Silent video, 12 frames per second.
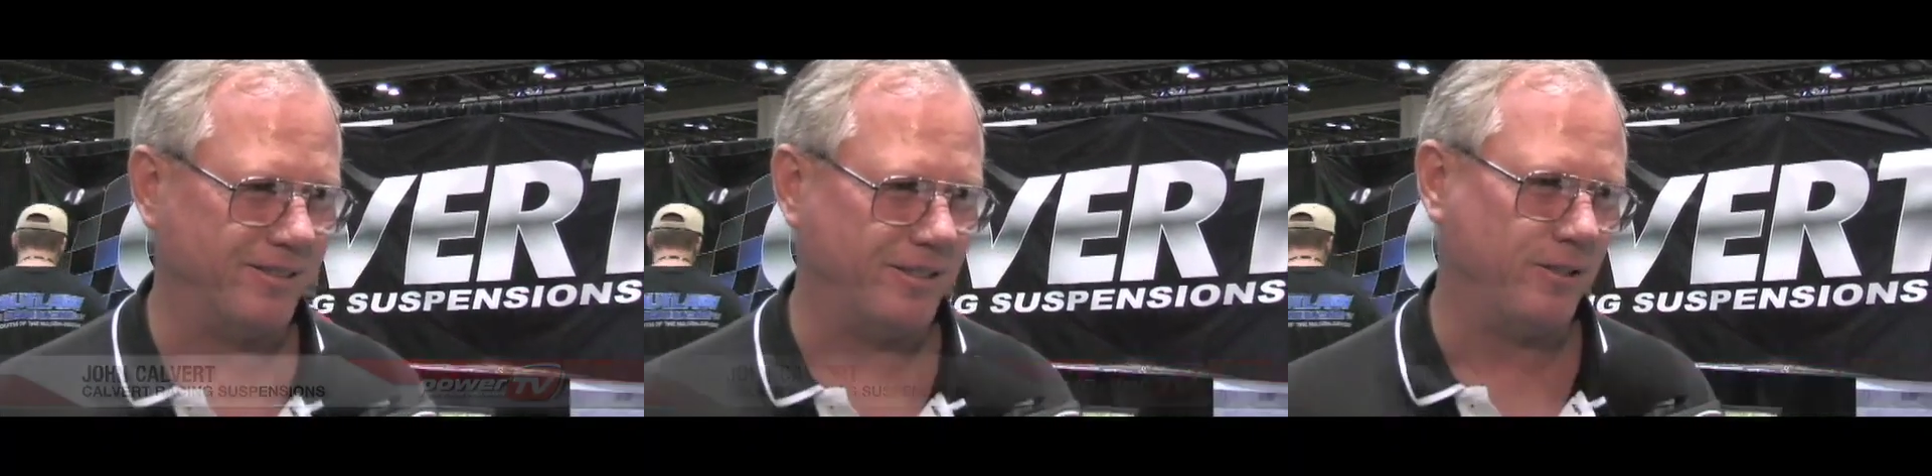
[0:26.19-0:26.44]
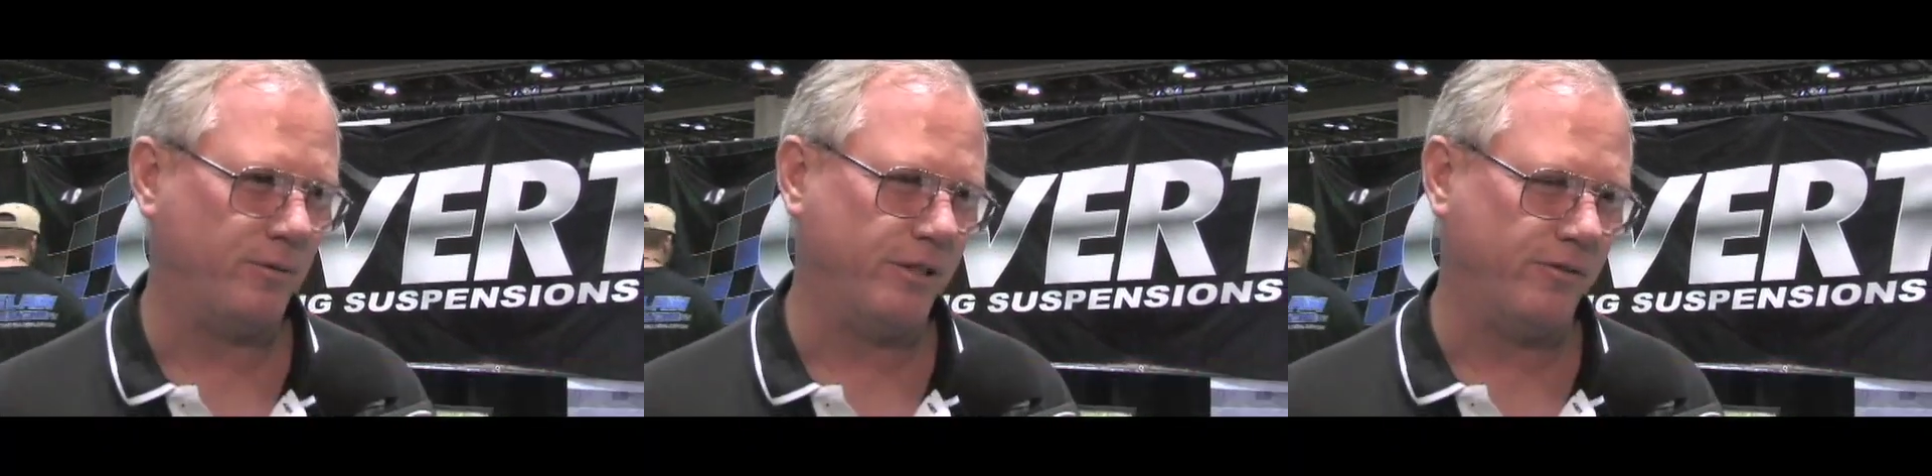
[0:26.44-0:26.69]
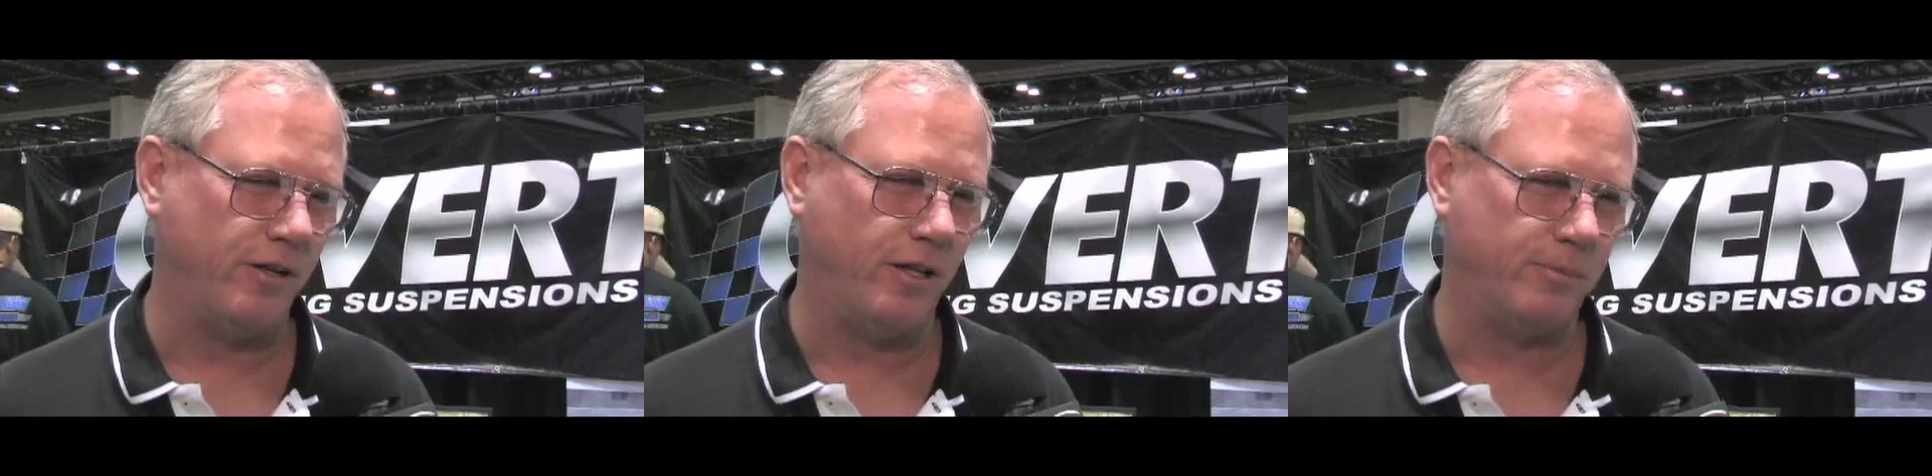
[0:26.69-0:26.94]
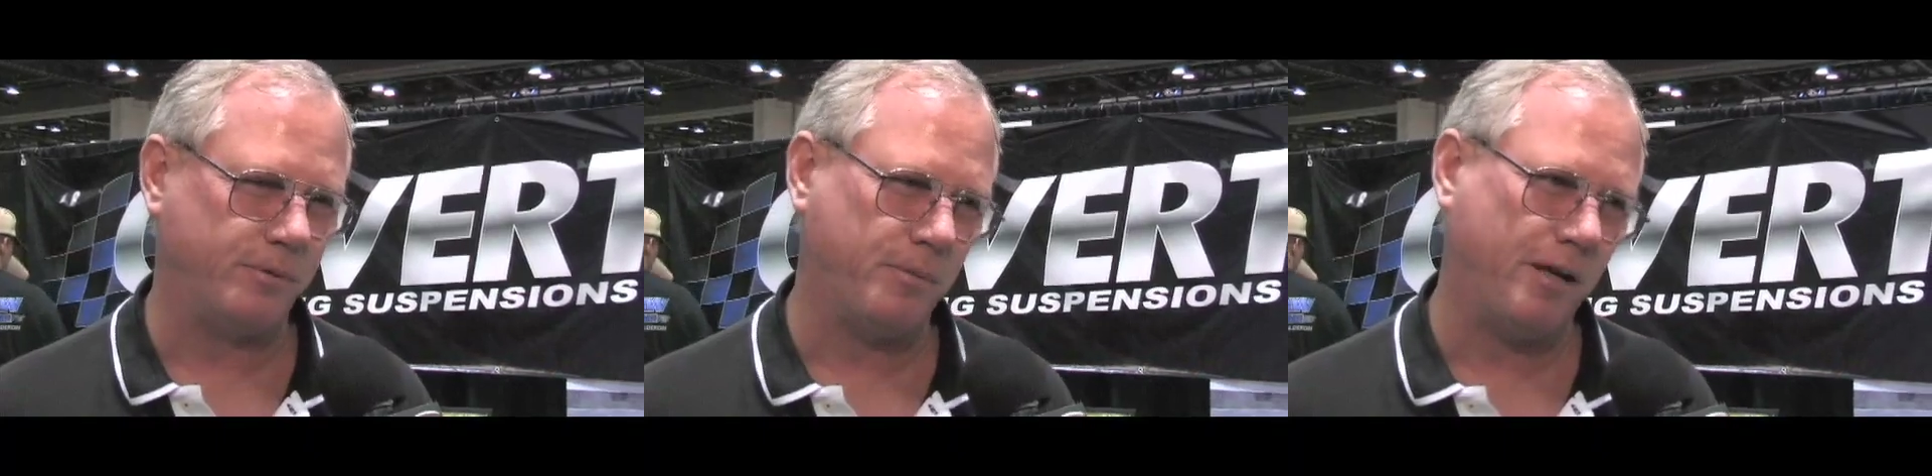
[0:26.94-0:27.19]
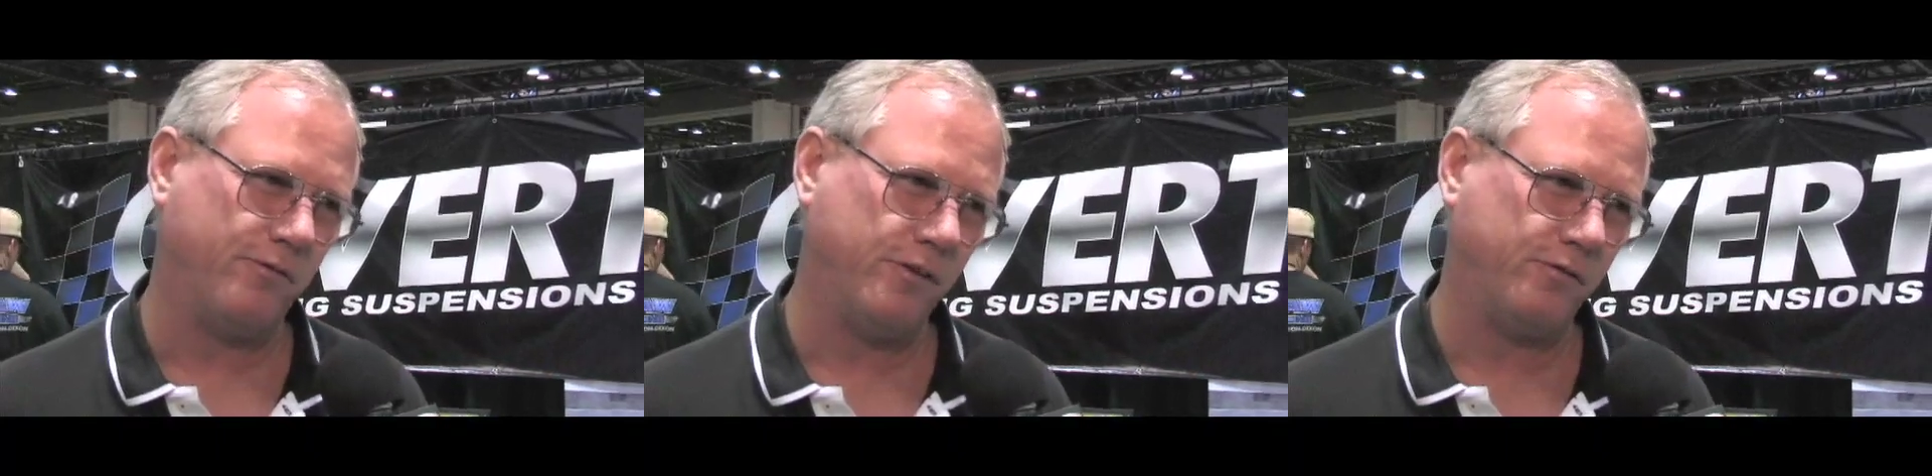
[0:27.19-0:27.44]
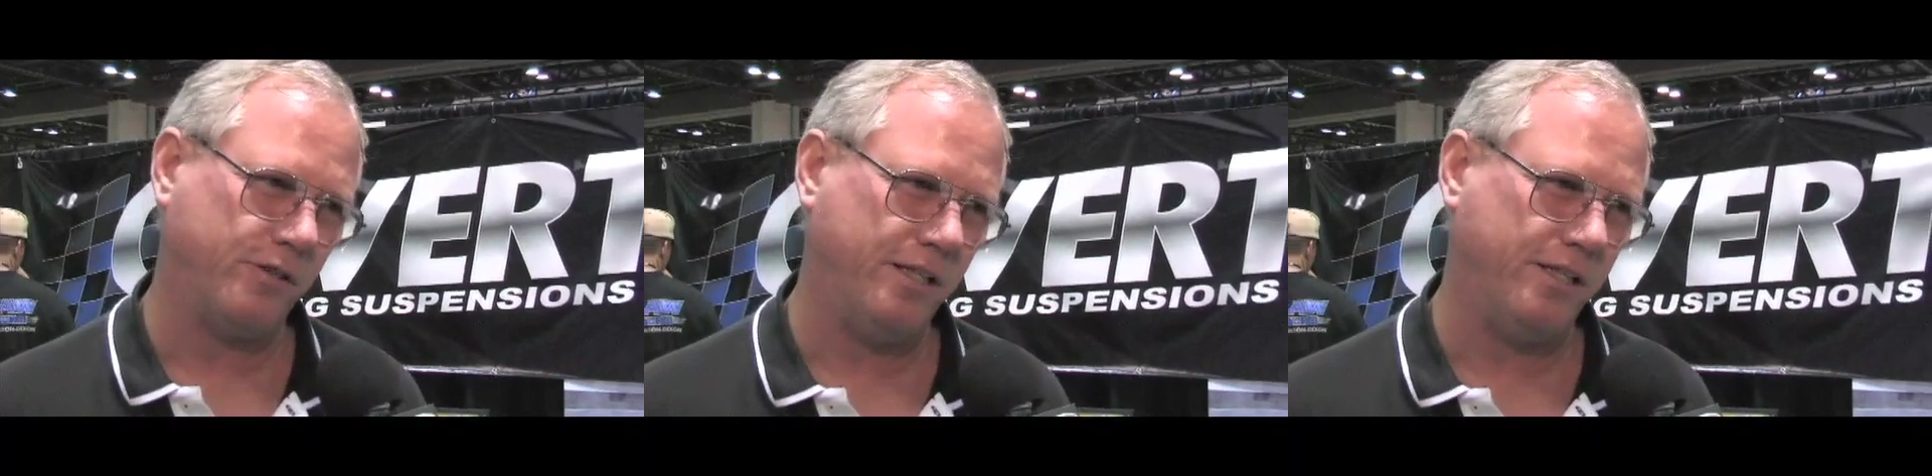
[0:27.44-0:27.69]
that we developed about
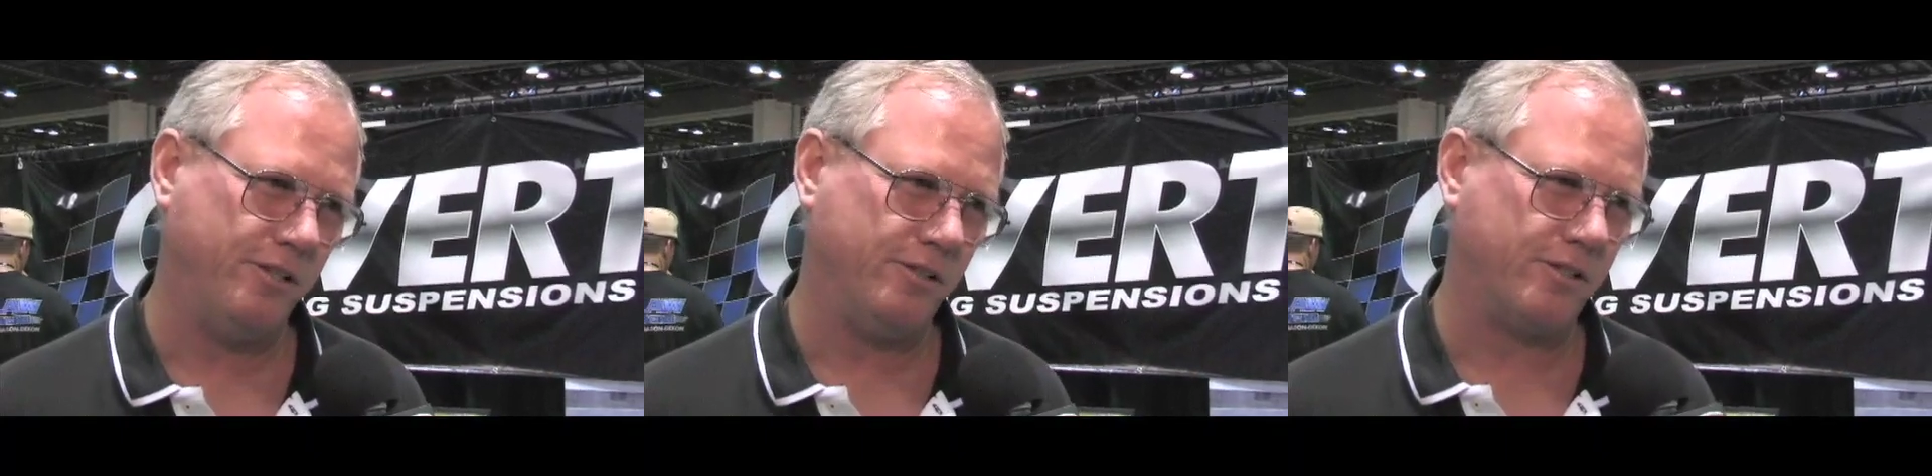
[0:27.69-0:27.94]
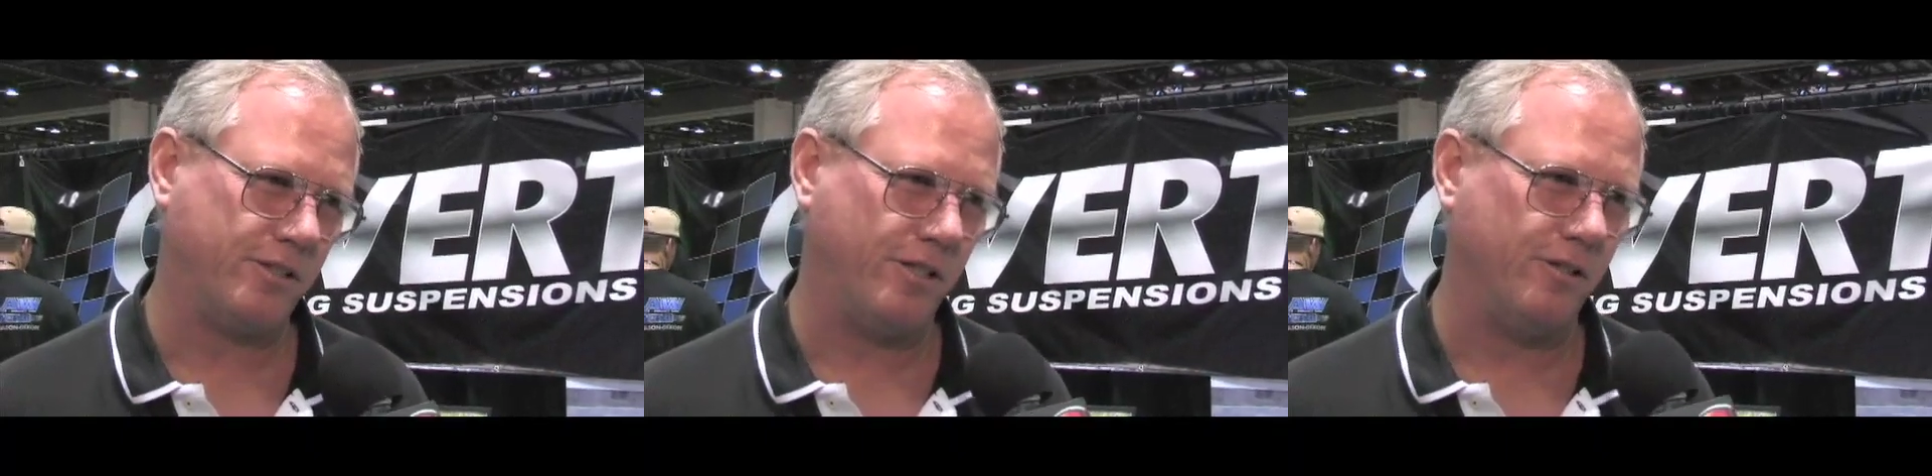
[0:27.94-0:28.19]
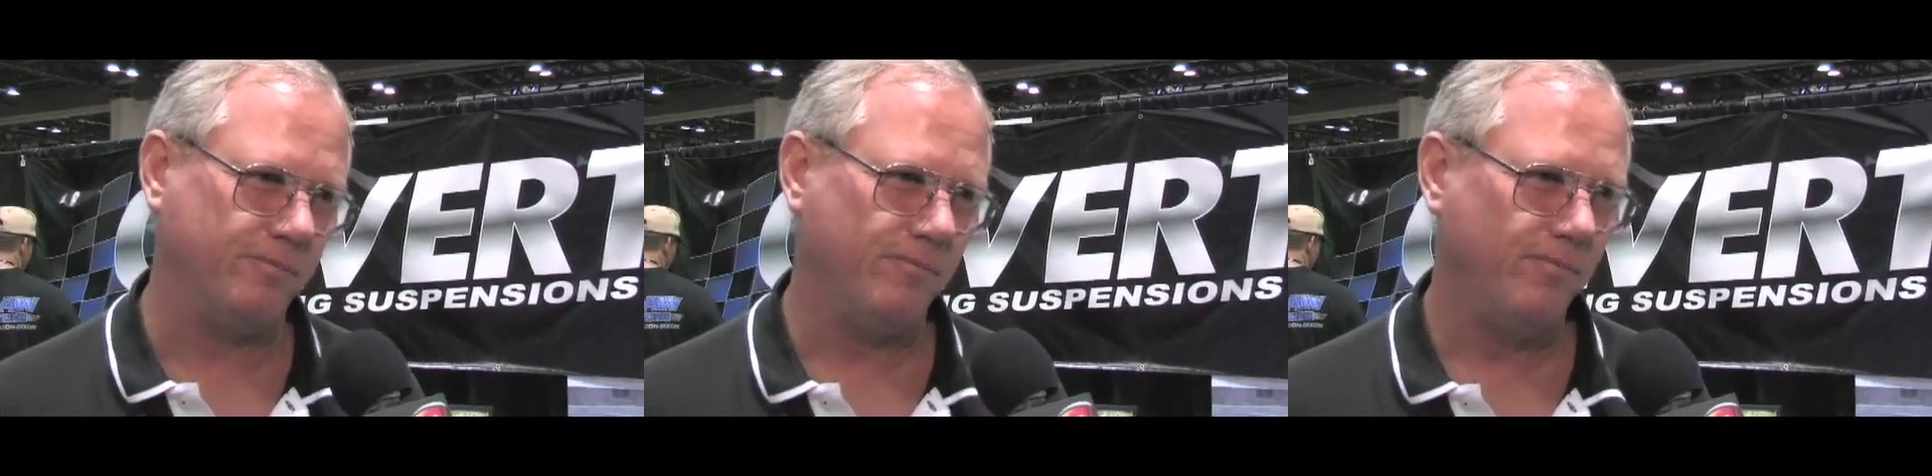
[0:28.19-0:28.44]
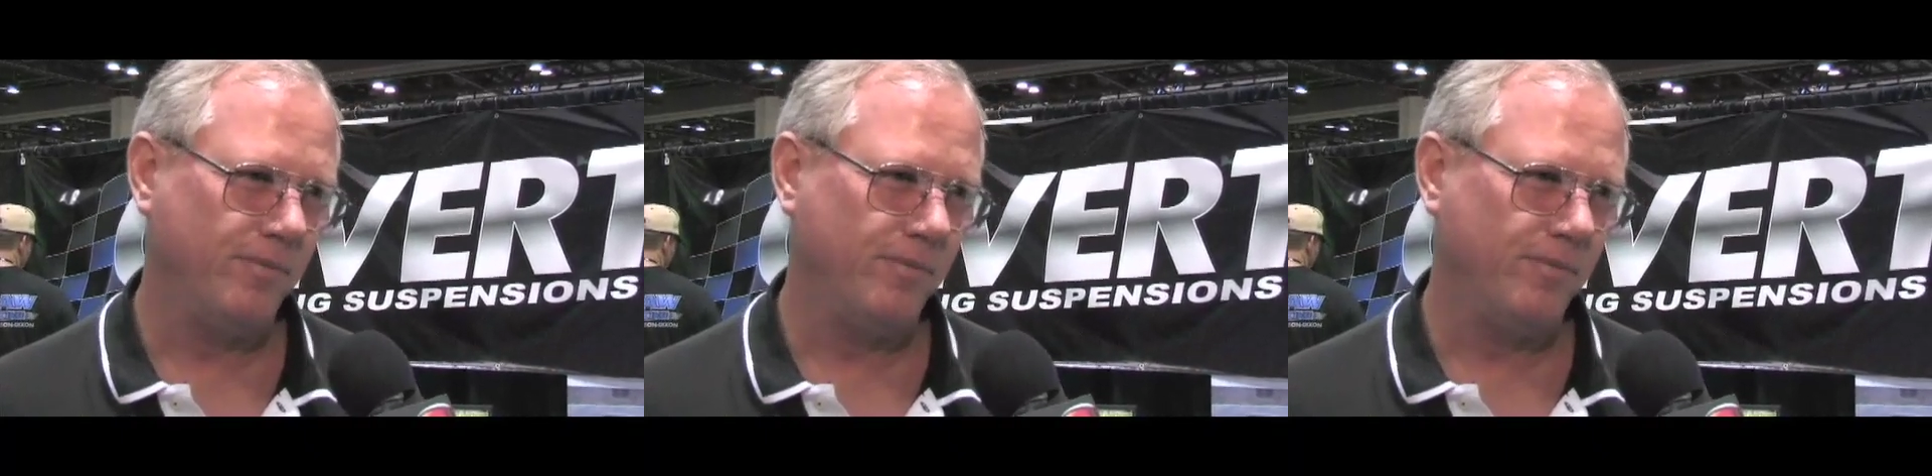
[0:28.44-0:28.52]
15 years ago.